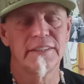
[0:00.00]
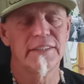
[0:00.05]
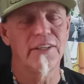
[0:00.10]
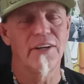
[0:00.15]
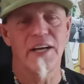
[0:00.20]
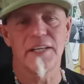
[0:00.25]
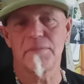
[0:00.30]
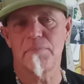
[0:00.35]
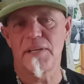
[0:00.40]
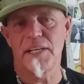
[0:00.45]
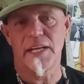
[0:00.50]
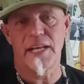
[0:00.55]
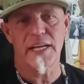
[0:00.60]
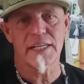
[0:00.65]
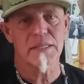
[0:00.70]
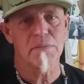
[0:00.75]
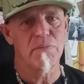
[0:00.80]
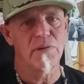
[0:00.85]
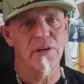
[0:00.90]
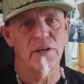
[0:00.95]
You don't have to be an
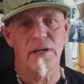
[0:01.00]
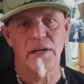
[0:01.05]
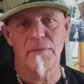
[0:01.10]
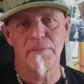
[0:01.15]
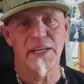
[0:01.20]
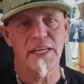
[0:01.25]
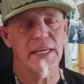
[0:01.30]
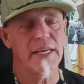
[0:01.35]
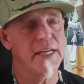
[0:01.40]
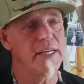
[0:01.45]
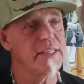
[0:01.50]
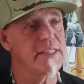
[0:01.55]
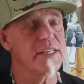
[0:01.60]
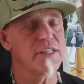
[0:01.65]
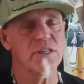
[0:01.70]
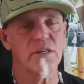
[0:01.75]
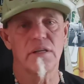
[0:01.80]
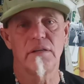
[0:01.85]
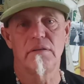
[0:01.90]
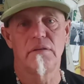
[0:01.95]
expert. I mean, kitties
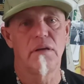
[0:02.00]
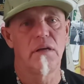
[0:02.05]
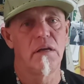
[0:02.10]
get you.